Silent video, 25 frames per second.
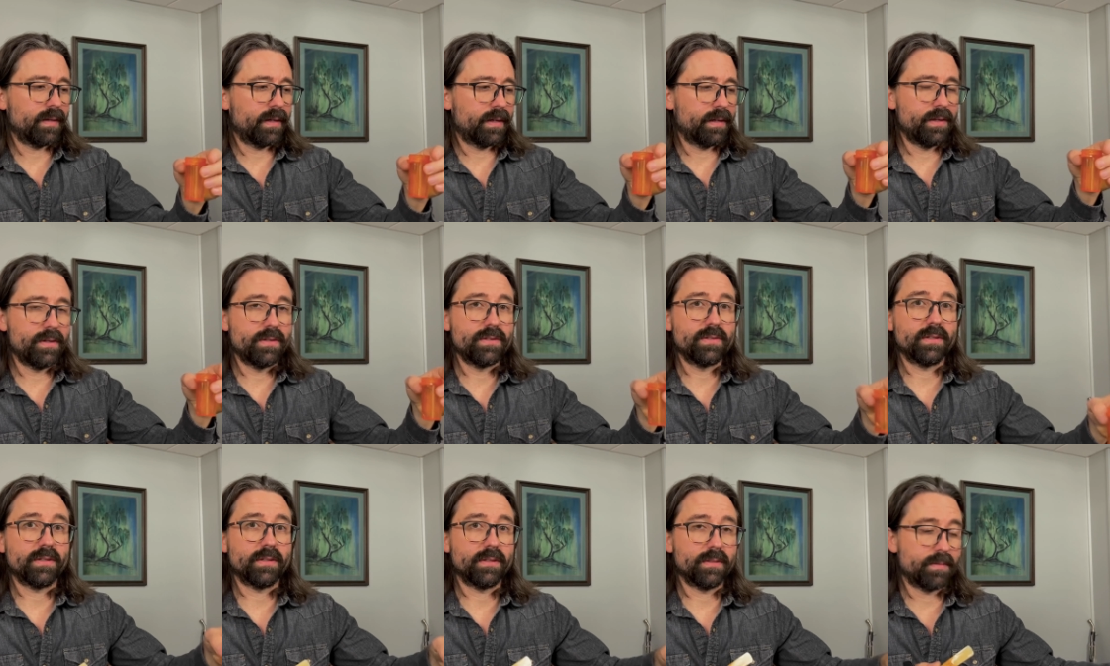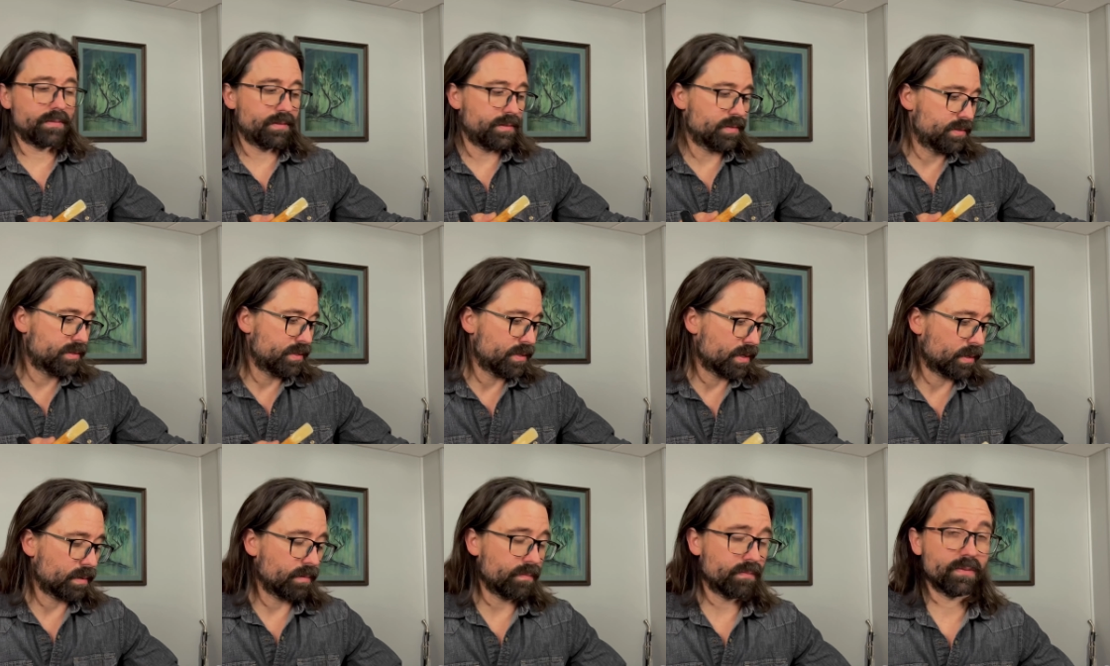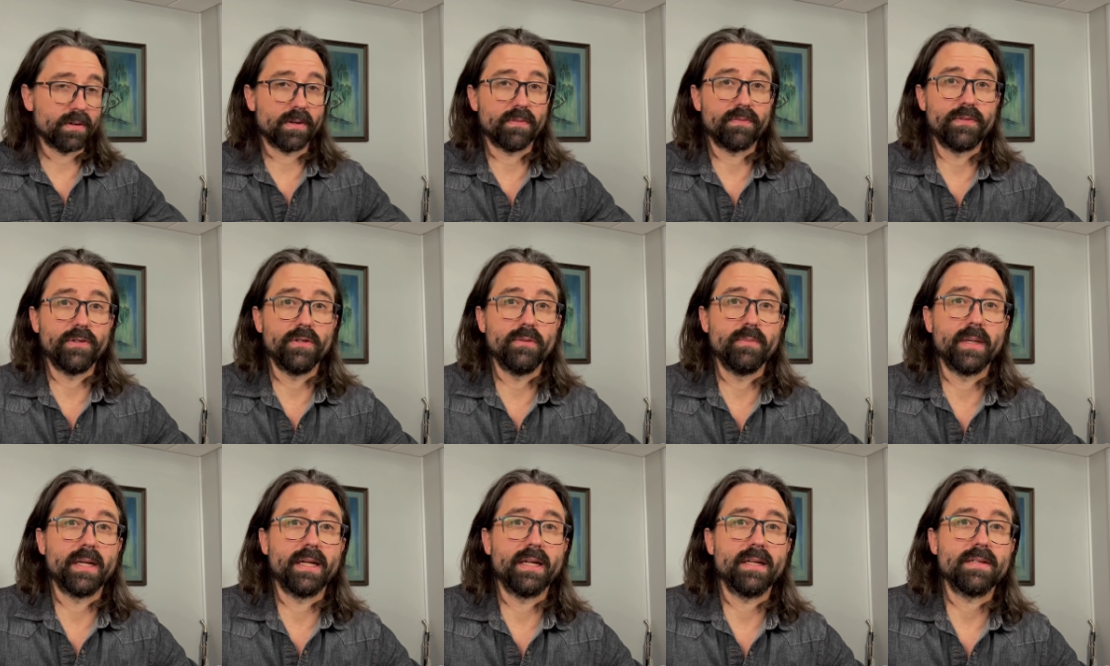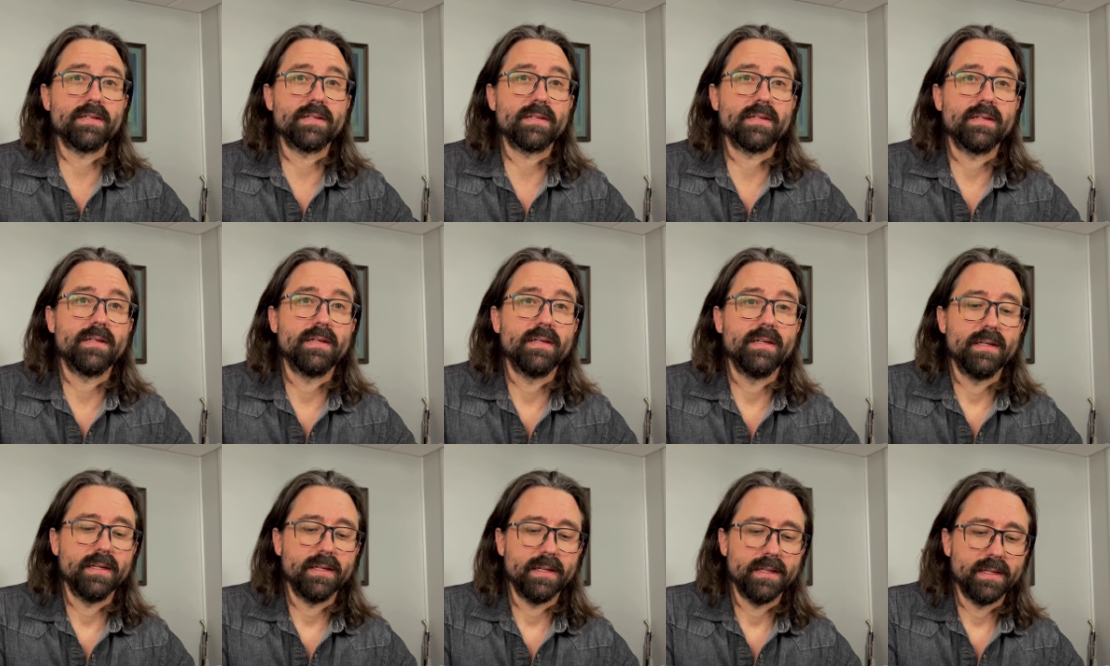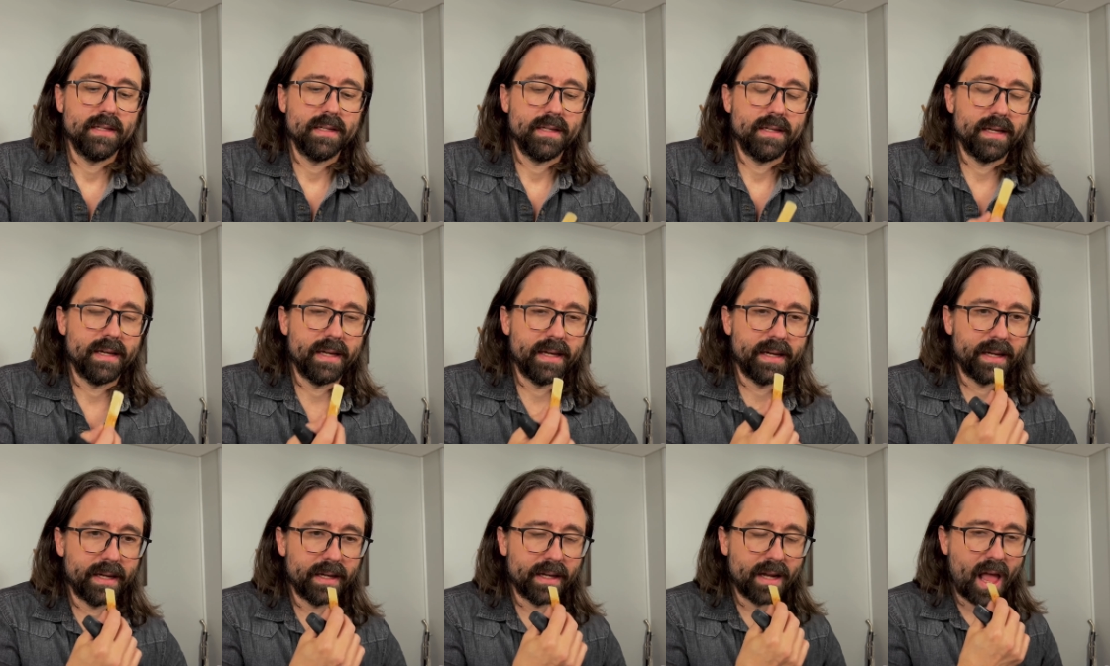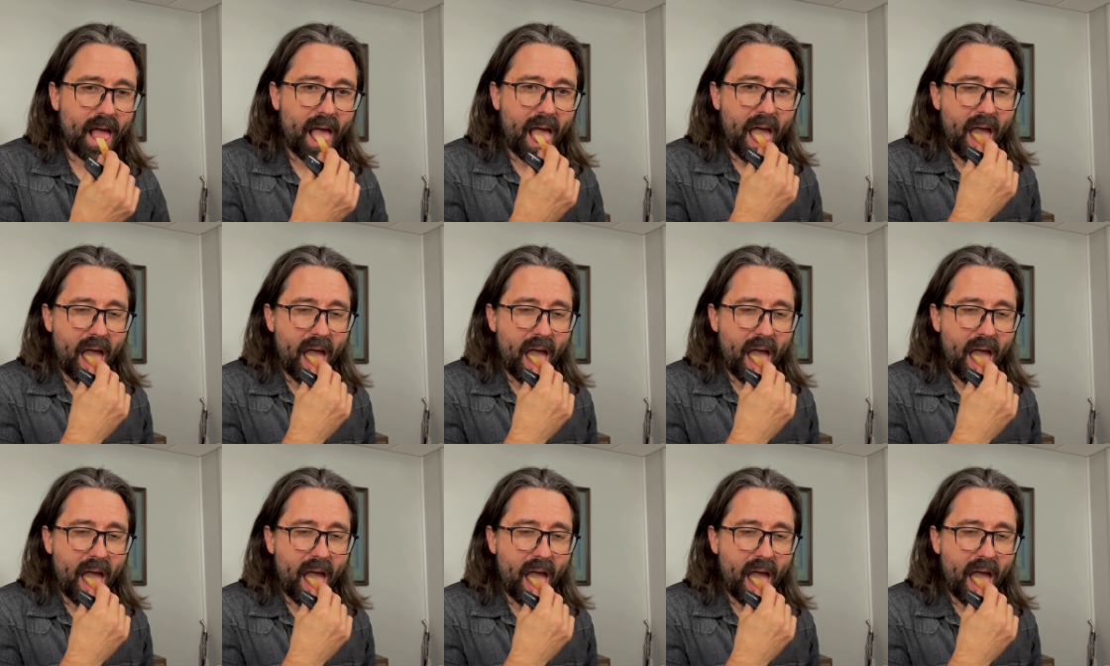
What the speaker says: I usually just soak it for a few minutes. And